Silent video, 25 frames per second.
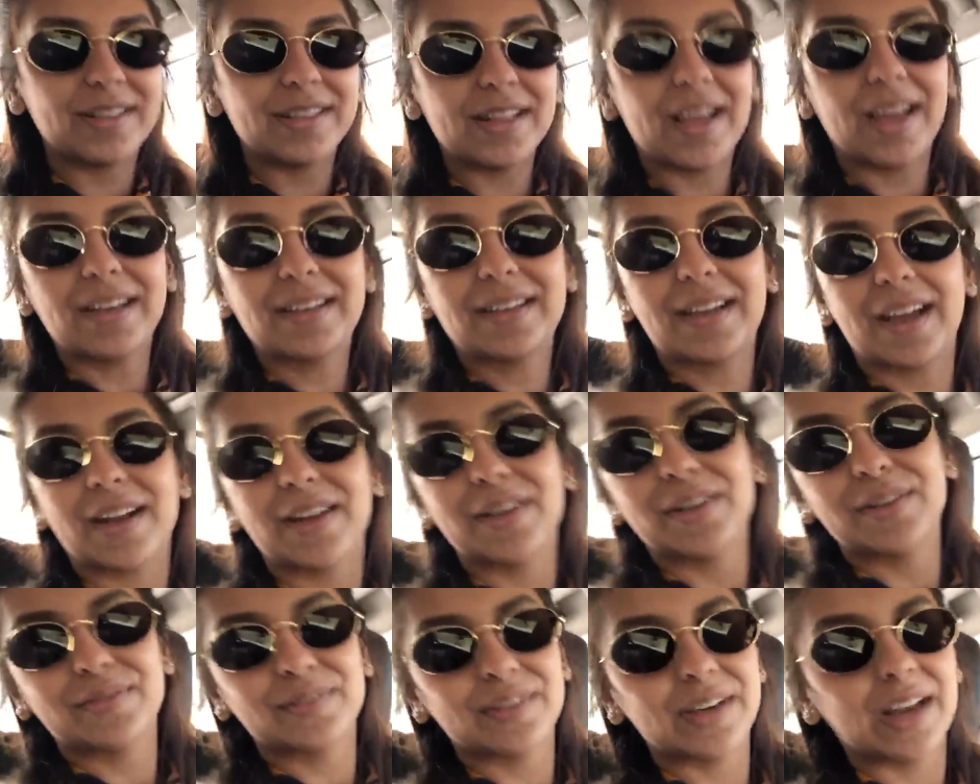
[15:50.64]
and that
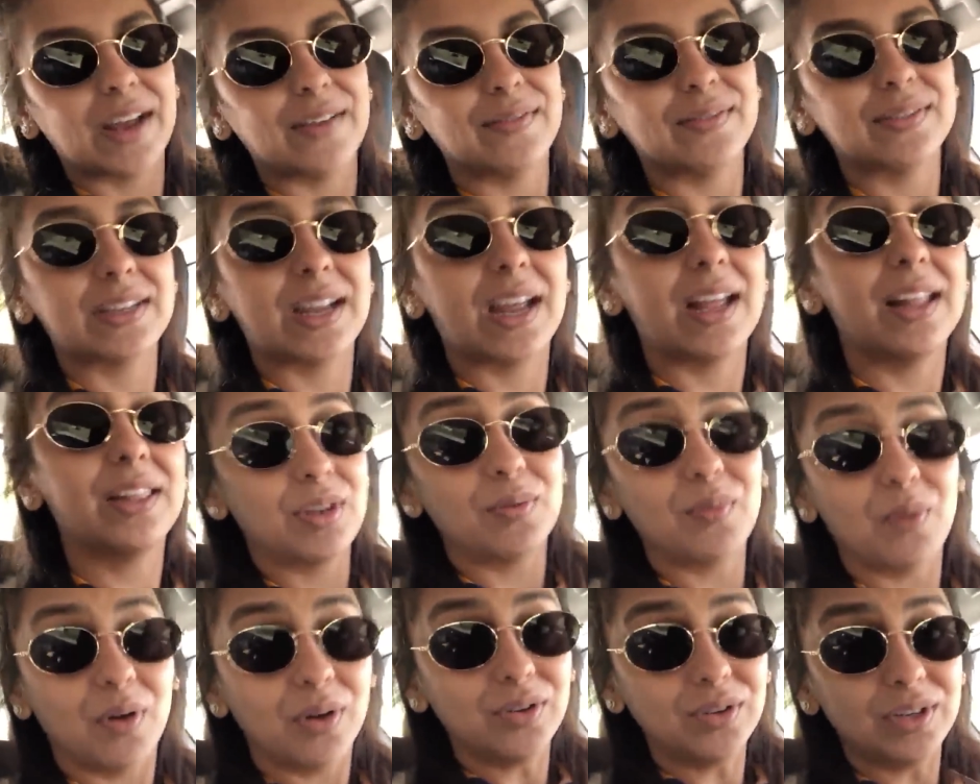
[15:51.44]
kind of a lifestyle.
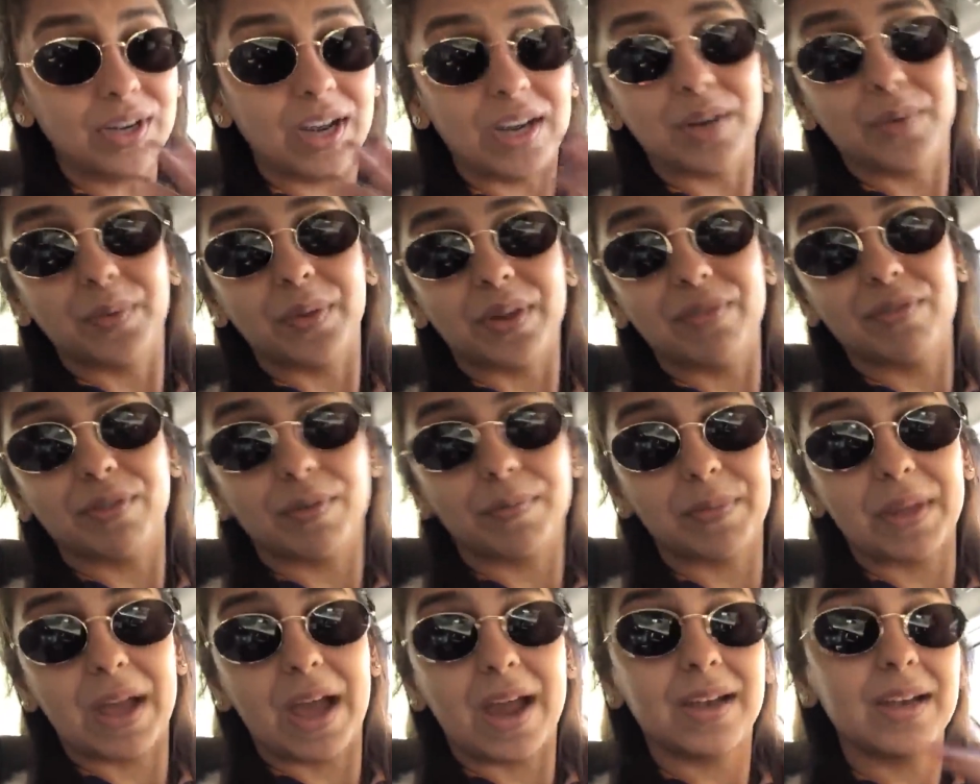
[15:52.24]
They want to get away
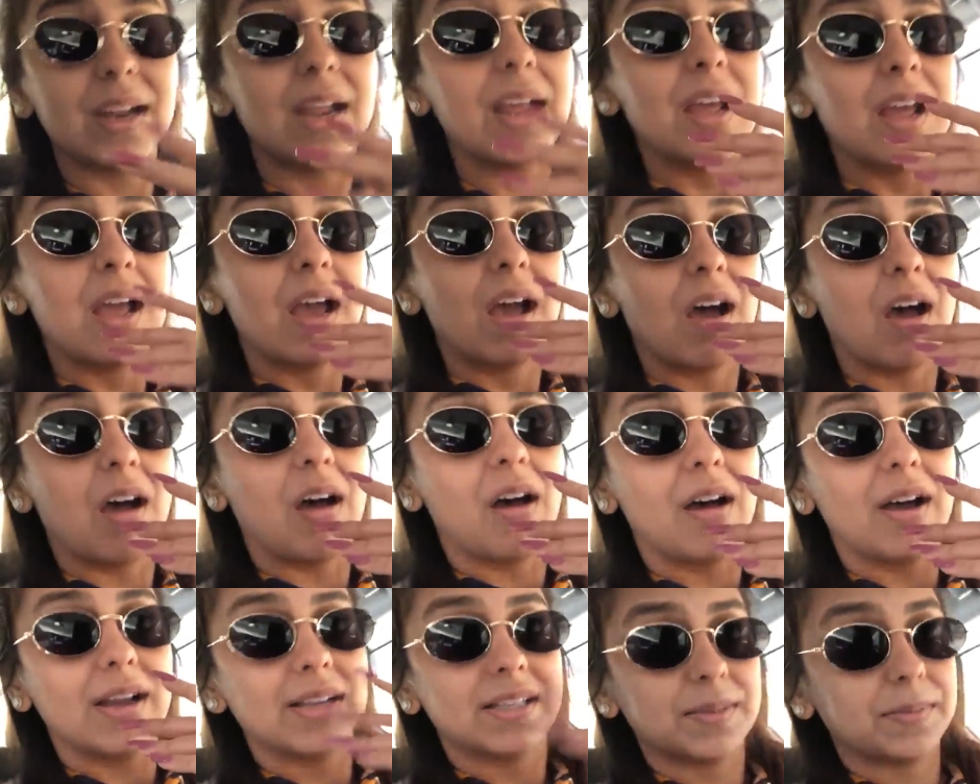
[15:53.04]
from that
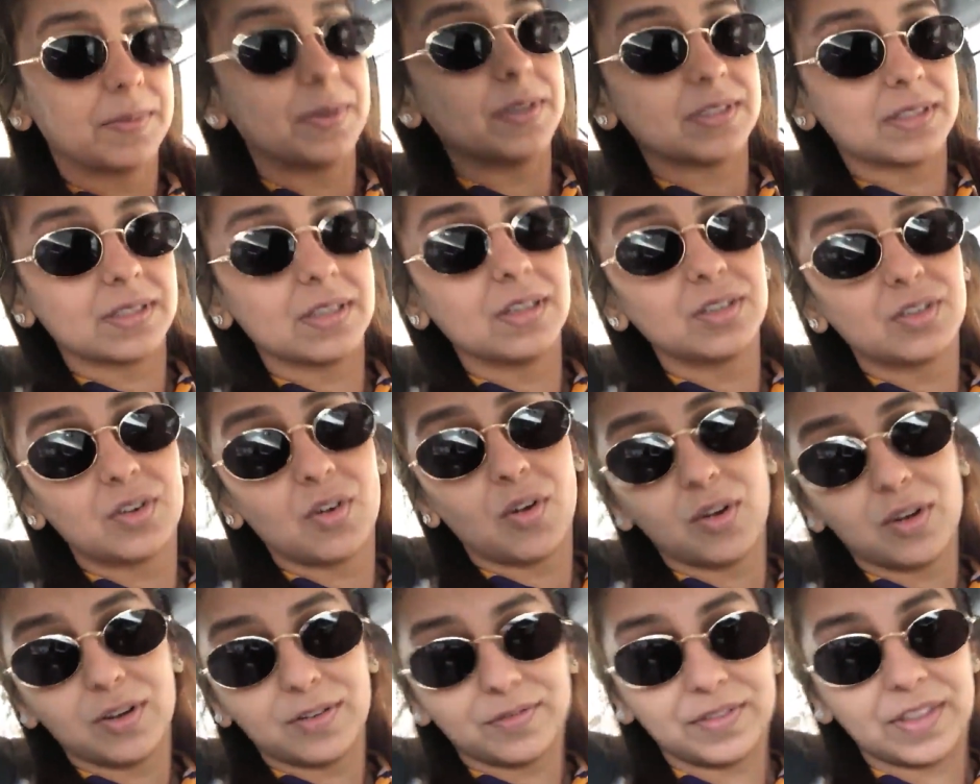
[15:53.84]
as a personal
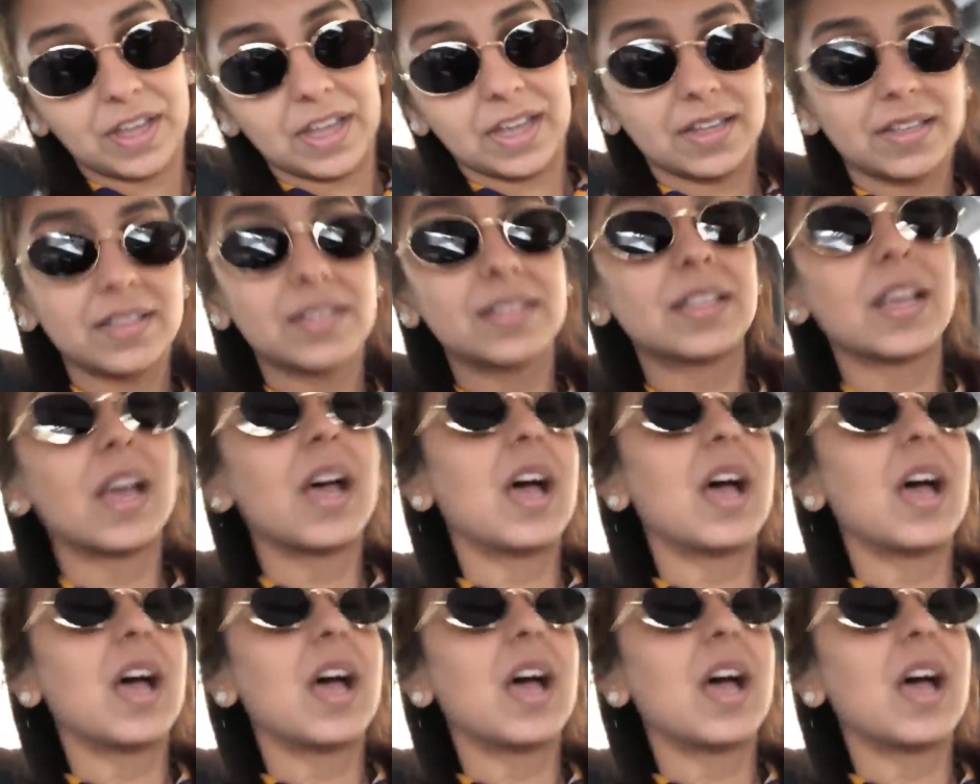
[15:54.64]
call of theirs.